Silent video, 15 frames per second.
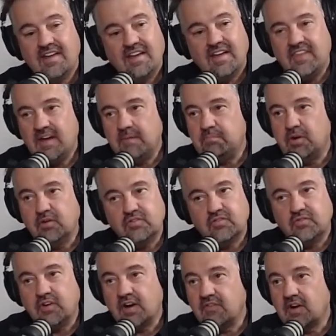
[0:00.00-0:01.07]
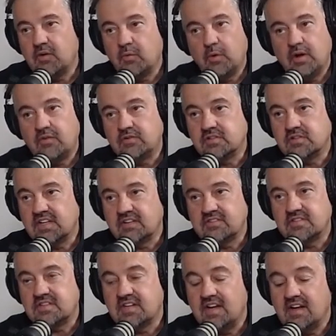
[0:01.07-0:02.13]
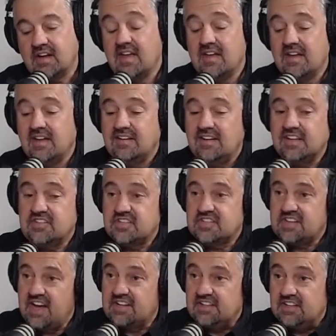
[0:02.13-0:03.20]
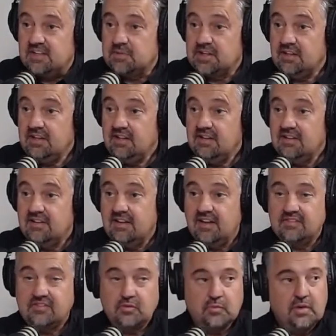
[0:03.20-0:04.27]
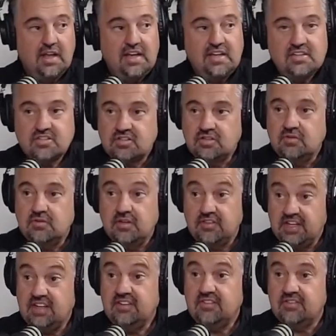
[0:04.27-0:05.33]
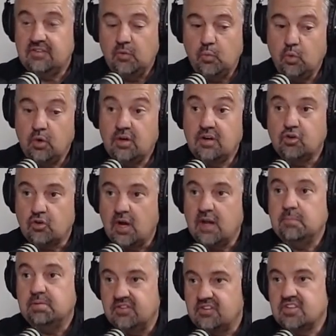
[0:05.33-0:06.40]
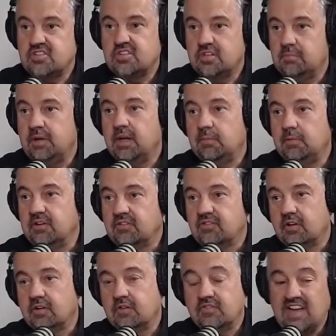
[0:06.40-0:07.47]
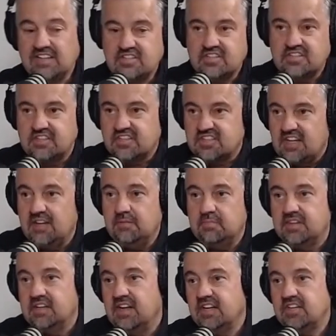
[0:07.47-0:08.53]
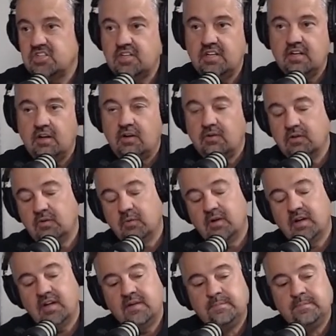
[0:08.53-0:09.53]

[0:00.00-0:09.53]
And that bodes very, very well for Texas Tech, not just academically, as it relates to the things that we're in great position to be able to serve, not just the state, but the nation in a whole new way.